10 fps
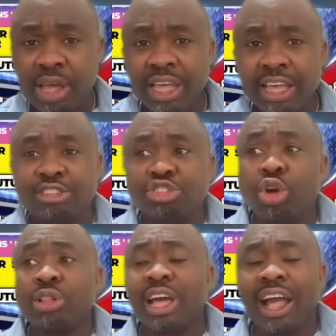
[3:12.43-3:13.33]
He
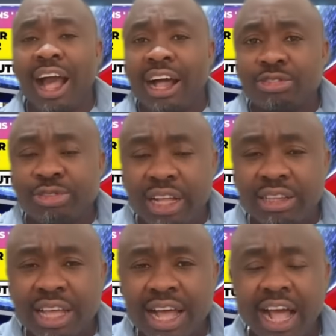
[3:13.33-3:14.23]
saw that advert,
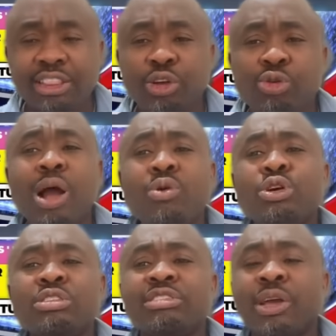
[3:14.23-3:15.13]
and the woman
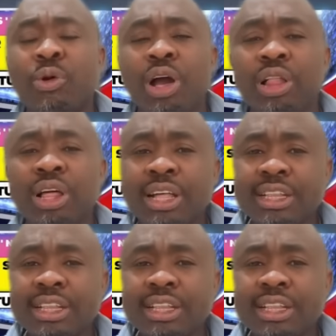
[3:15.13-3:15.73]
was saying, well,